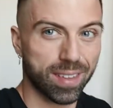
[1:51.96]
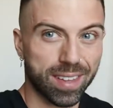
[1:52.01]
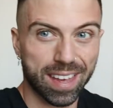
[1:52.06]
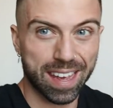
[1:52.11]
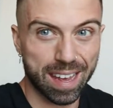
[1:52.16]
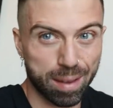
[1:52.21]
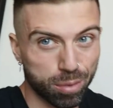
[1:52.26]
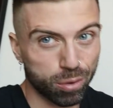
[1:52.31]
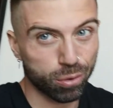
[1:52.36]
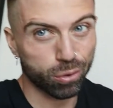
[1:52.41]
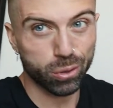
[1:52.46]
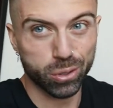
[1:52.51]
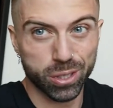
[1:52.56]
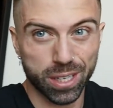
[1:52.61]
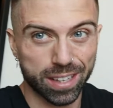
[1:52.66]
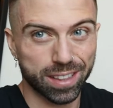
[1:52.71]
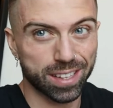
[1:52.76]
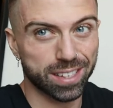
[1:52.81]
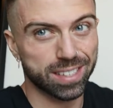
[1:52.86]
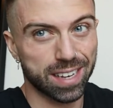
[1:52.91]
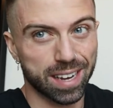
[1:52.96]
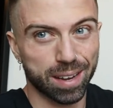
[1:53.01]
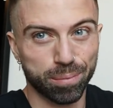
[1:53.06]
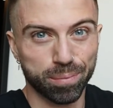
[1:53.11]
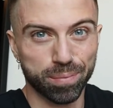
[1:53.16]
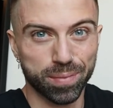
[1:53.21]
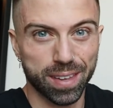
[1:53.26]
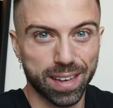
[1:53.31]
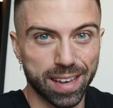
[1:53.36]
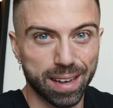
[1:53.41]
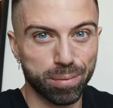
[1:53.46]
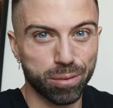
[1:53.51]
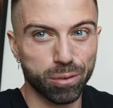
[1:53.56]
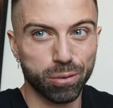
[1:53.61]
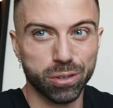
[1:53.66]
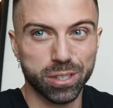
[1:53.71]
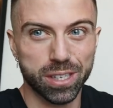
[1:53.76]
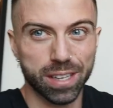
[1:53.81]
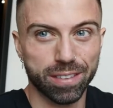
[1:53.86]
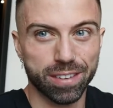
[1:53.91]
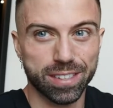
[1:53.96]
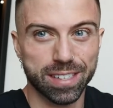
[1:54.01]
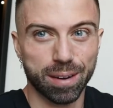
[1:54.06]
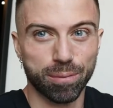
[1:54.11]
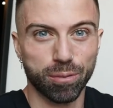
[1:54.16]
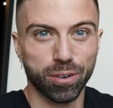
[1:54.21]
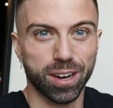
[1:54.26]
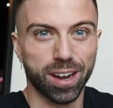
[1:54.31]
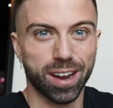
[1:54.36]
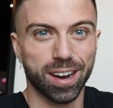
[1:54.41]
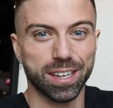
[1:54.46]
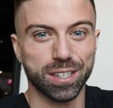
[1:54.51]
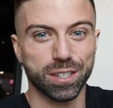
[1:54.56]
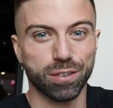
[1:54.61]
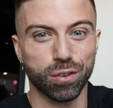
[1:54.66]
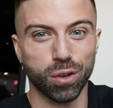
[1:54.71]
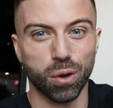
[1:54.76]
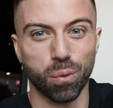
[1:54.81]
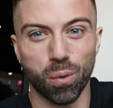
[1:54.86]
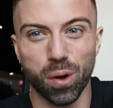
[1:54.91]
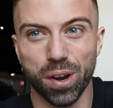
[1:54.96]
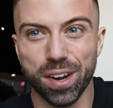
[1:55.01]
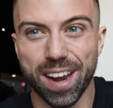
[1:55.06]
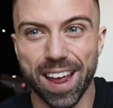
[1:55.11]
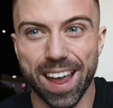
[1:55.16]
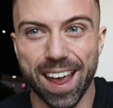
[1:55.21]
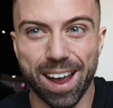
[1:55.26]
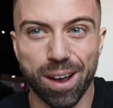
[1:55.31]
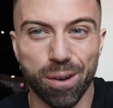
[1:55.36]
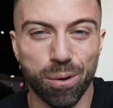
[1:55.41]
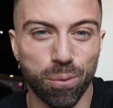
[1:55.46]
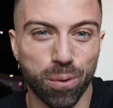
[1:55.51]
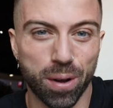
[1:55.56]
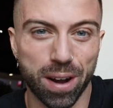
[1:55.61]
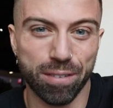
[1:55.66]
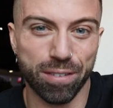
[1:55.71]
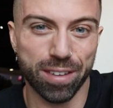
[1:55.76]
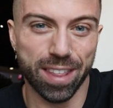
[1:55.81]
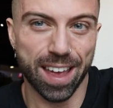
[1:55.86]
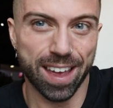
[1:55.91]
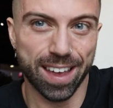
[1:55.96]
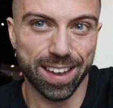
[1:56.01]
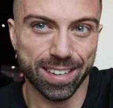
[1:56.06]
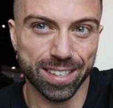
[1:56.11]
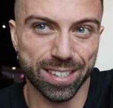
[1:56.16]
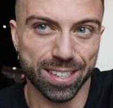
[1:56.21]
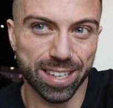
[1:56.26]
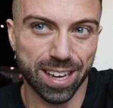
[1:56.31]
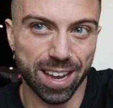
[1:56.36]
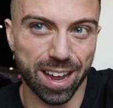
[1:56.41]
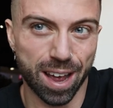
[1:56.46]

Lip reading: Keep the routine the same. Keep the routine the same, regardless if you're one day out, whatever that is.